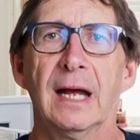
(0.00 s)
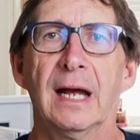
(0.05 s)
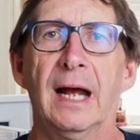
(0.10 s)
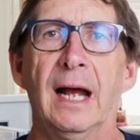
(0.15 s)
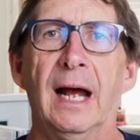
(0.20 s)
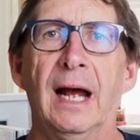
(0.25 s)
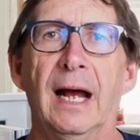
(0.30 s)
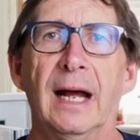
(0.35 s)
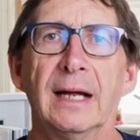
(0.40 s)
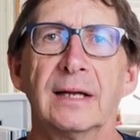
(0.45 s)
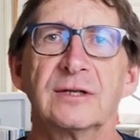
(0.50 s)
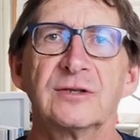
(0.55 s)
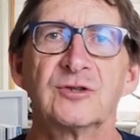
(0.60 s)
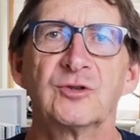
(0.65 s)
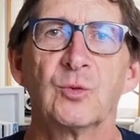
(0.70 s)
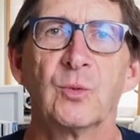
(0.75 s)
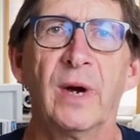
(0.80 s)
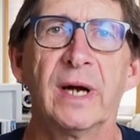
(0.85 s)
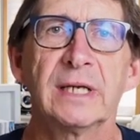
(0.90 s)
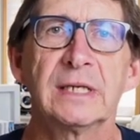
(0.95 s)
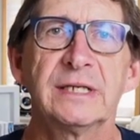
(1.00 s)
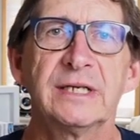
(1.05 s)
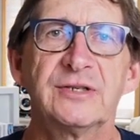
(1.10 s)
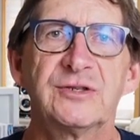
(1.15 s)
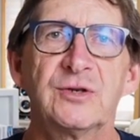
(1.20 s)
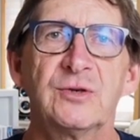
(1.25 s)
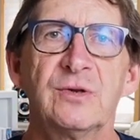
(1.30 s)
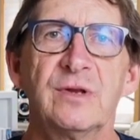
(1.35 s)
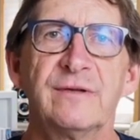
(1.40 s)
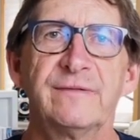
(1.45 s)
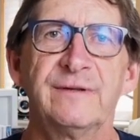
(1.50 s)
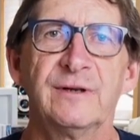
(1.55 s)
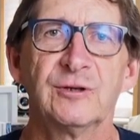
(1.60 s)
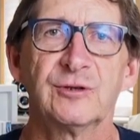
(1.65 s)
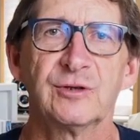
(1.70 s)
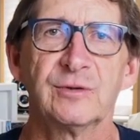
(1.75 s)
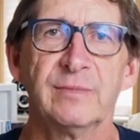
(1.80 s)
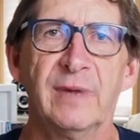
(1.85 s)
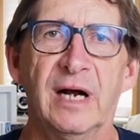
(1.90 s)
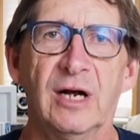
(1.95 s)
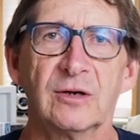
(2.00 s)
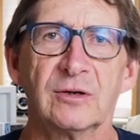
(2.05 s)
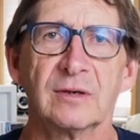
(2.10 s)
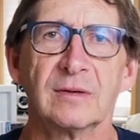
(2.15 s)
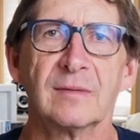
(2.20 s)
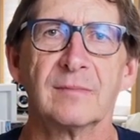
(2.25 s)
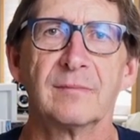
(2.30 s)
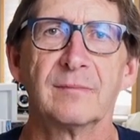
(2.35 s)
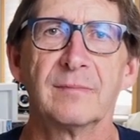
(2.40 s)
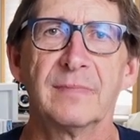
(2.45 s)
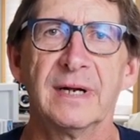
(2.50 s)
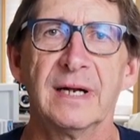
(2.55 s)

uh, directly to the filter mount,